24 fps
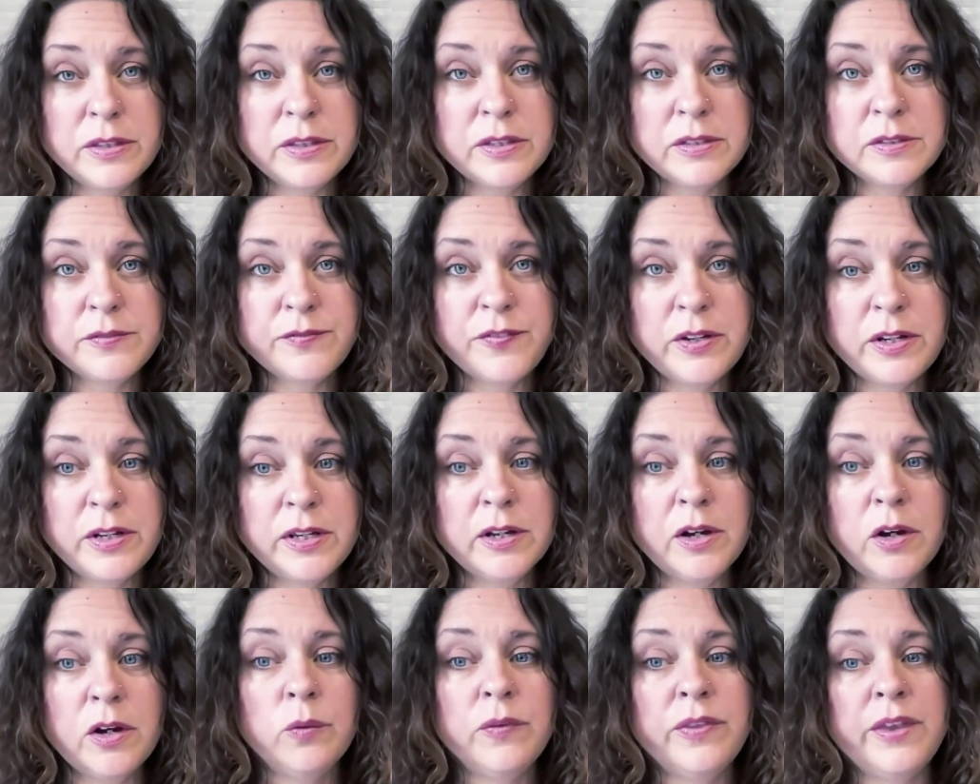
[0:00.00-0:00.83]
in this
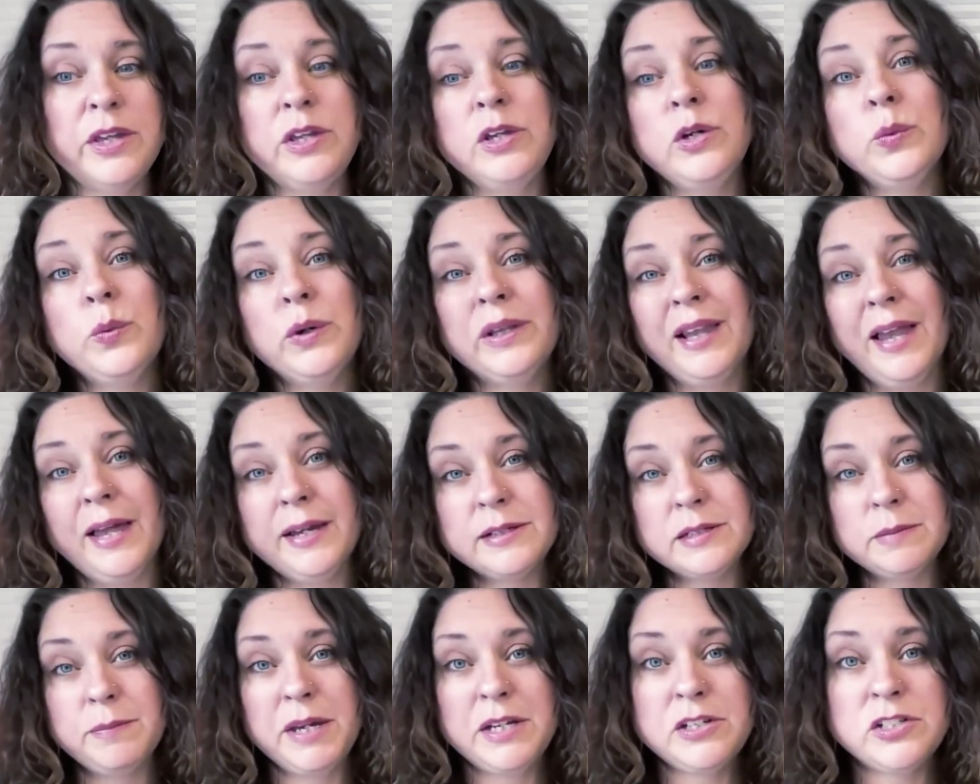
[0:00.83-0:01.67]
video that you would
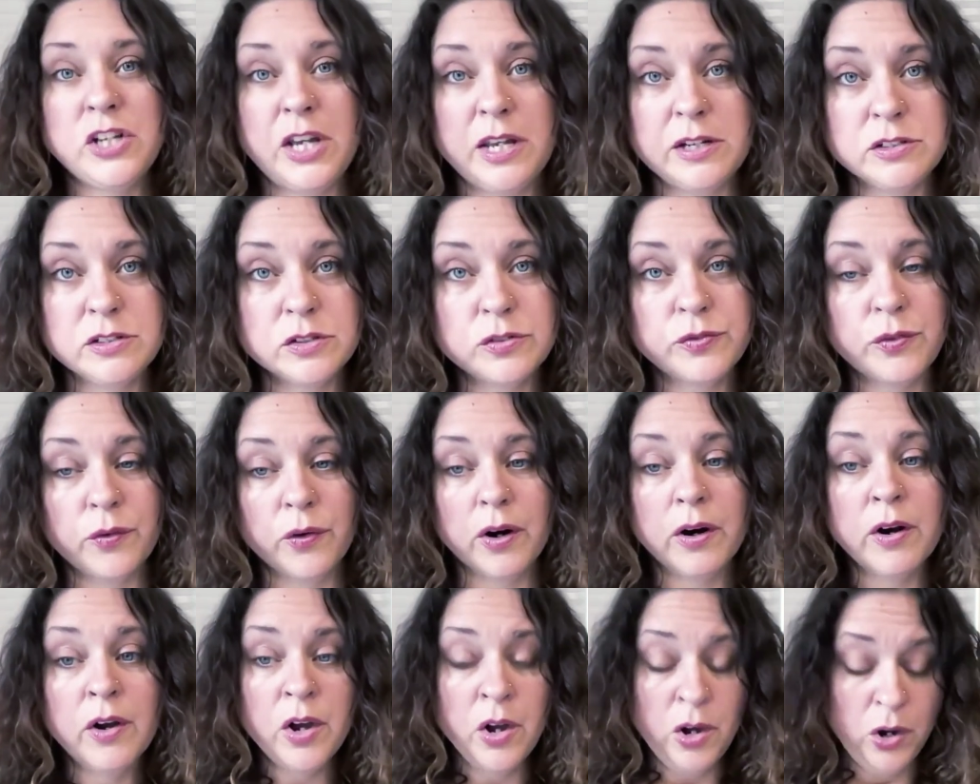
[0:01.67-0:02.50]
like to make changes
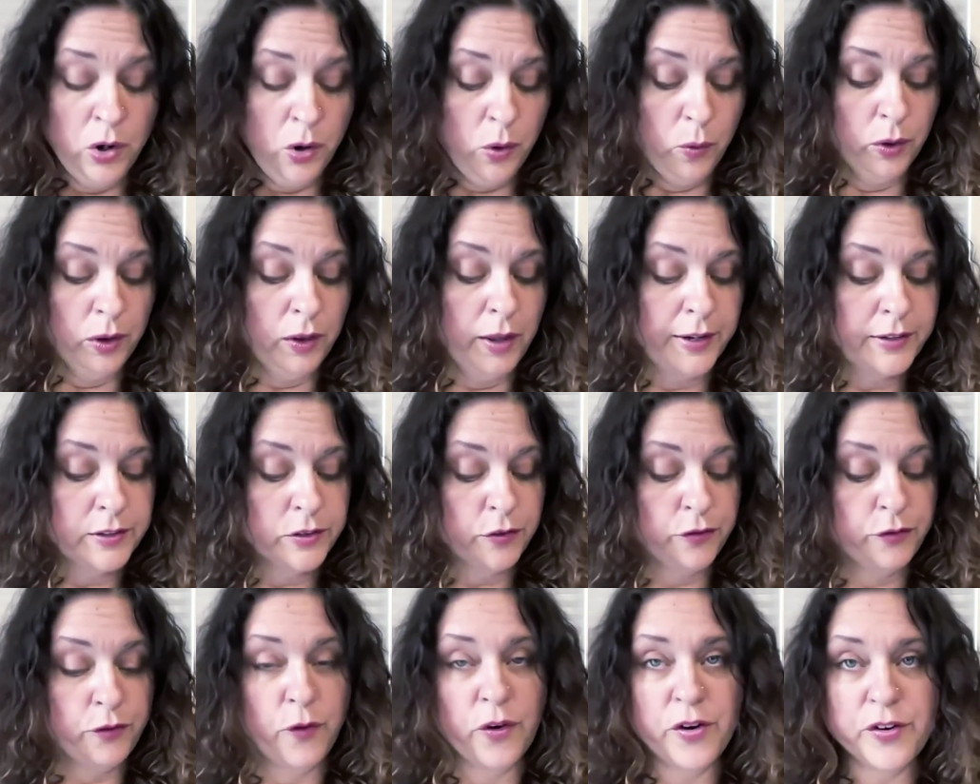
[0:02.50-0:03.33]
for, or like
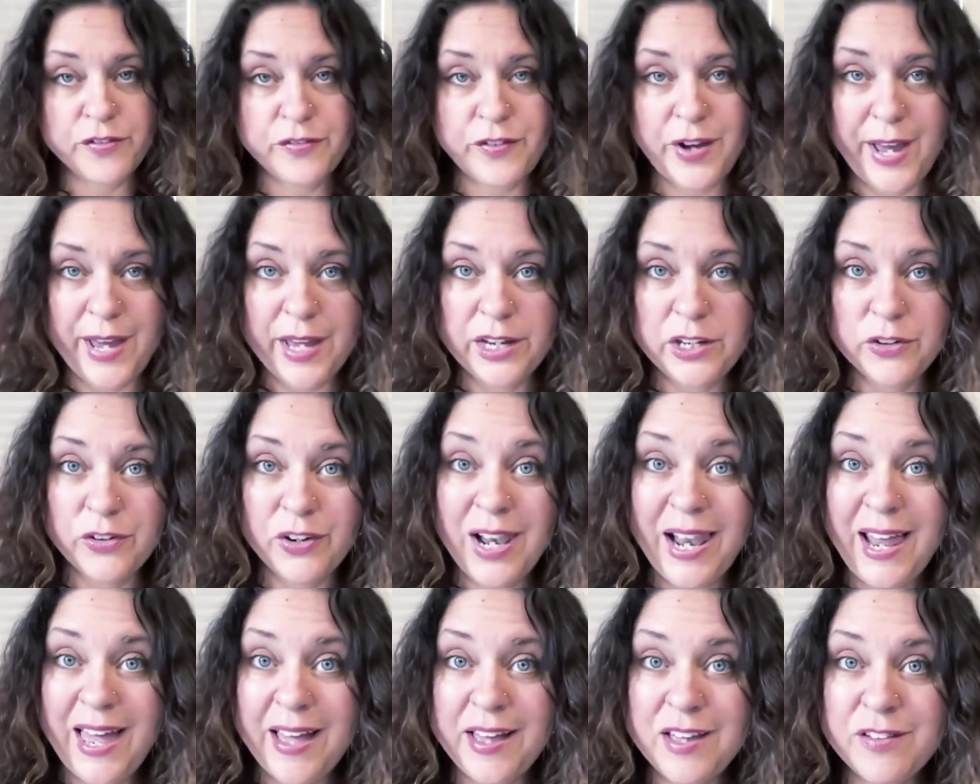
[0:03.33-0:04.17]
to fortify in
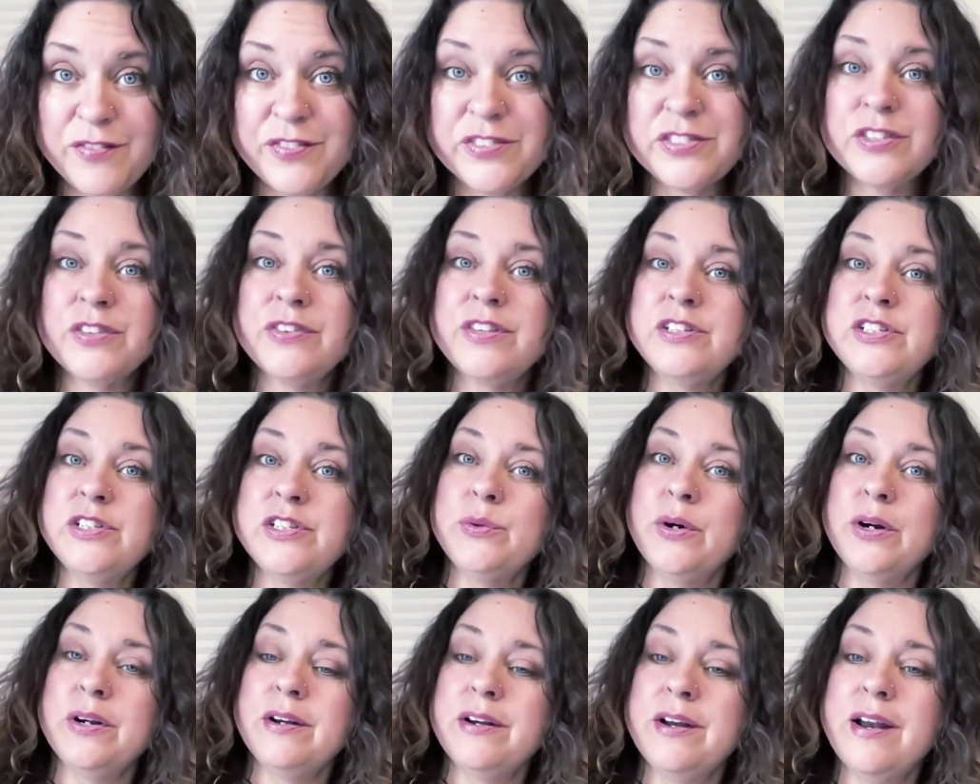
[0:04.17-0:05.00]
your life so that
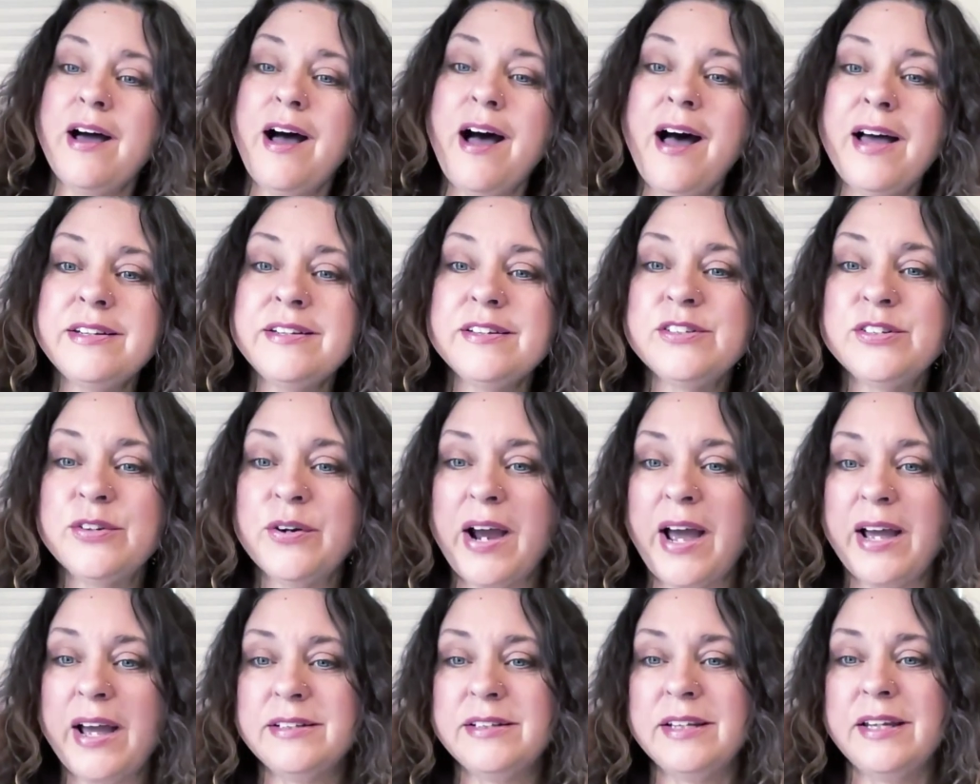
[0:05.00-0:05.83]
you are not
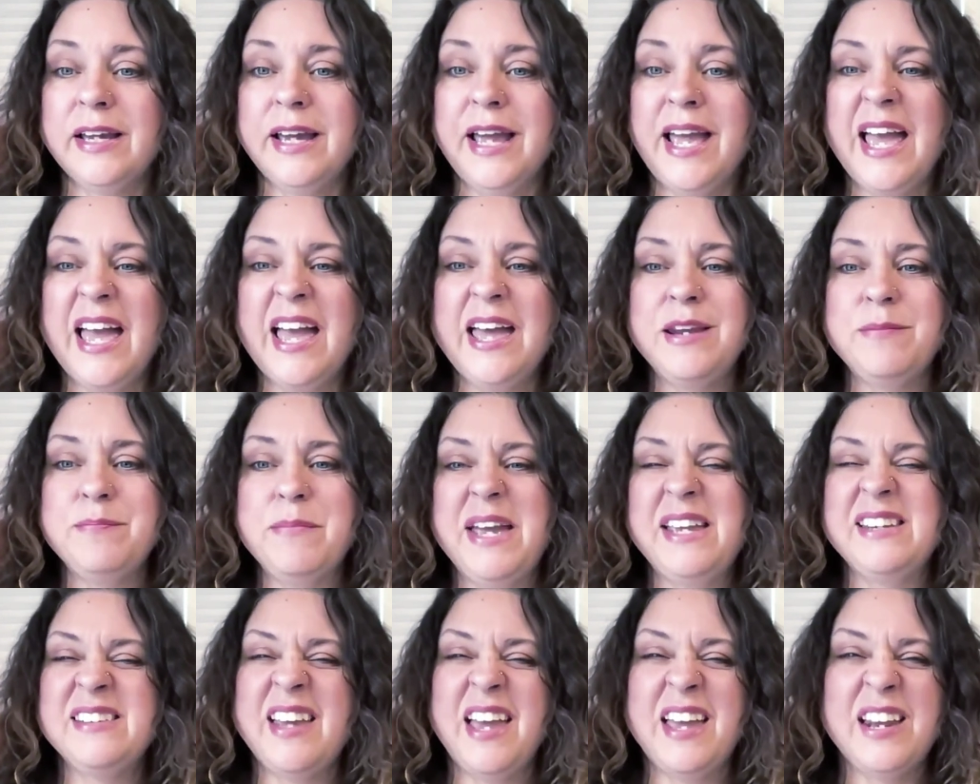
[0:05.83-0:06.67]
attracting and
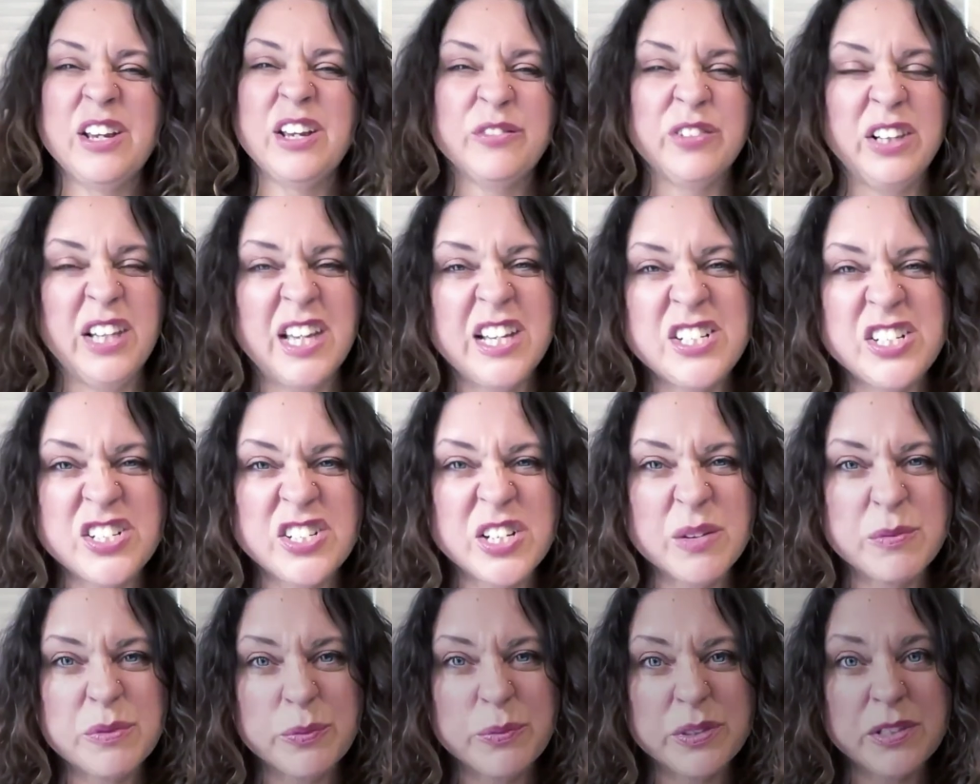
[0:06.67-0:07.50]
maintaining
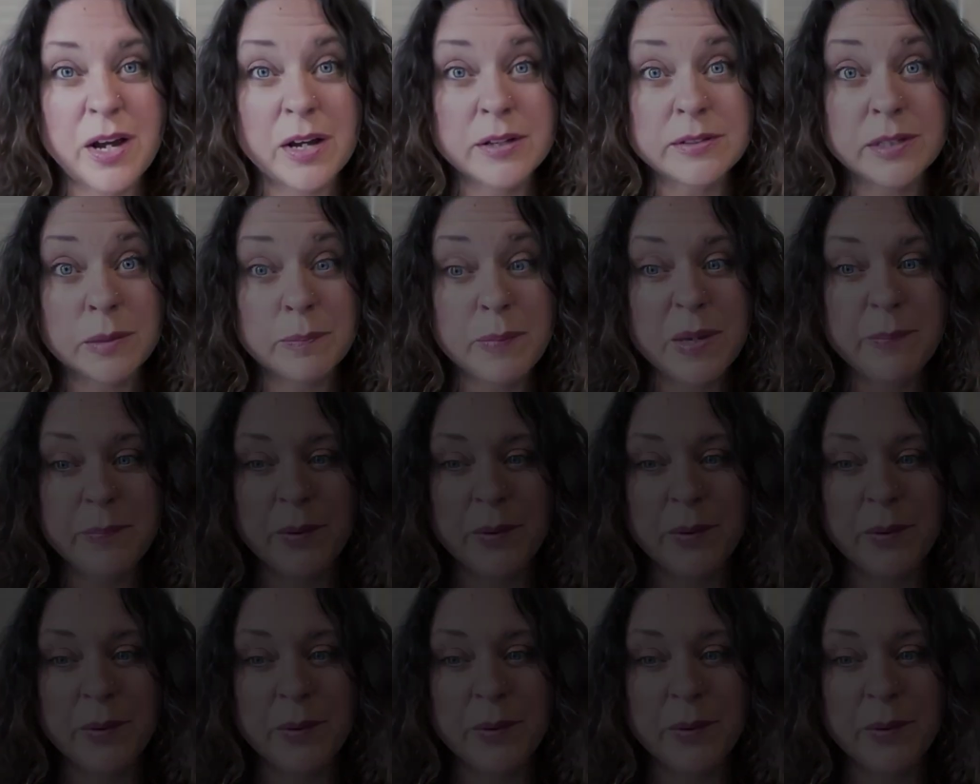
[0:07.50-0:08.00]
relationships with toxic